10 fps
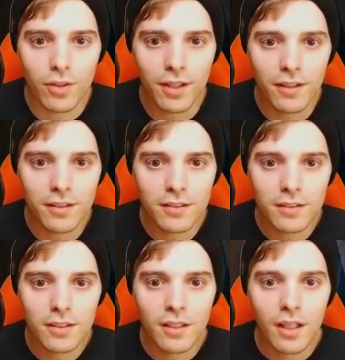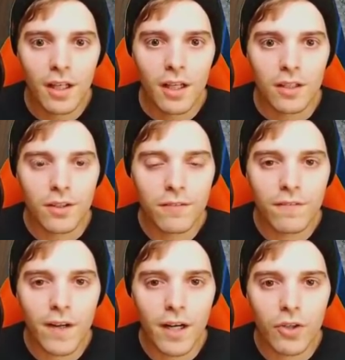here. Another
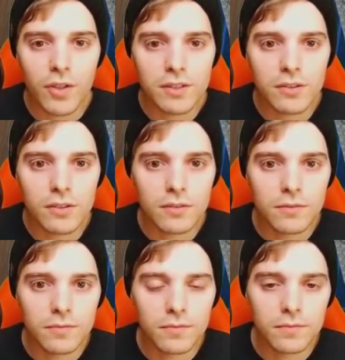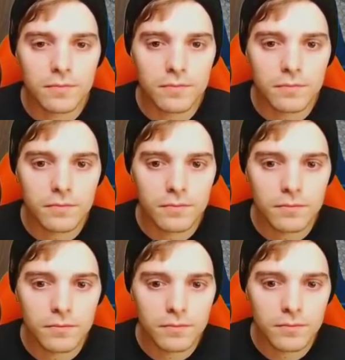Fire Crystal.
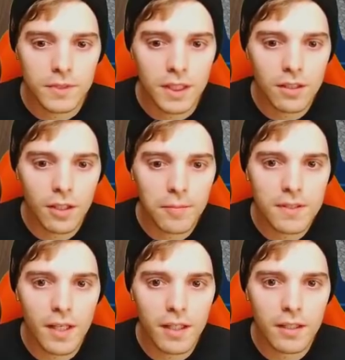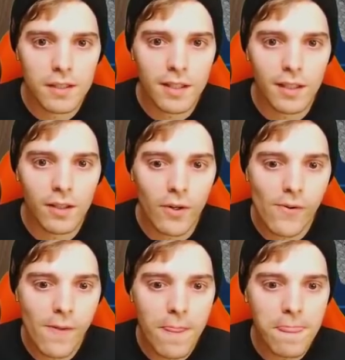He's gonna be taking this
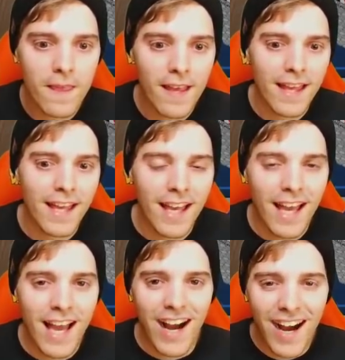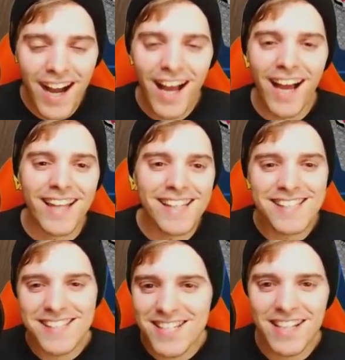KO. Ah, this
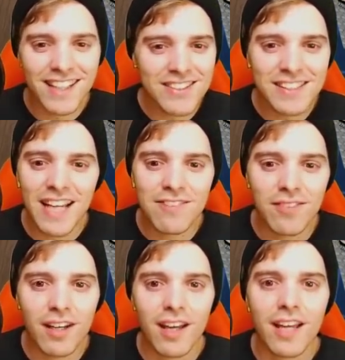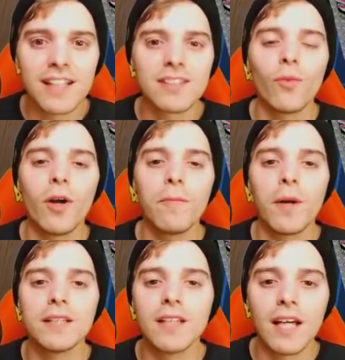is such a close game, but against the 1
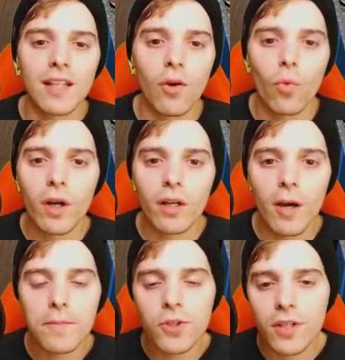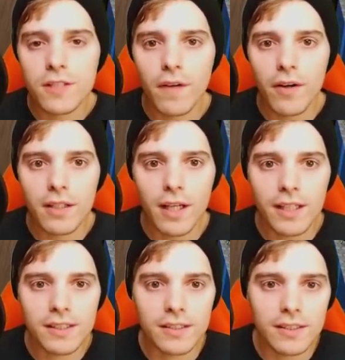price deck that 1 up trades very
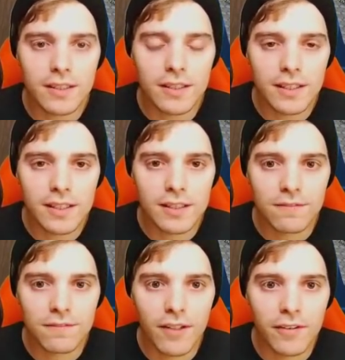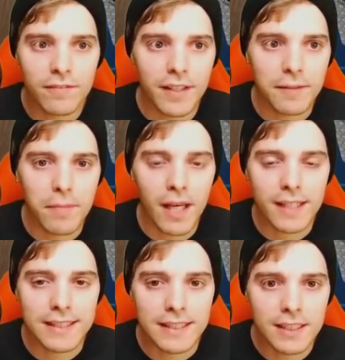nicely, it is very, very
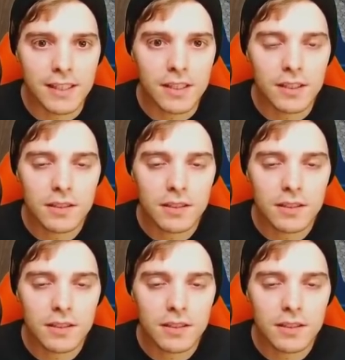bad indeed.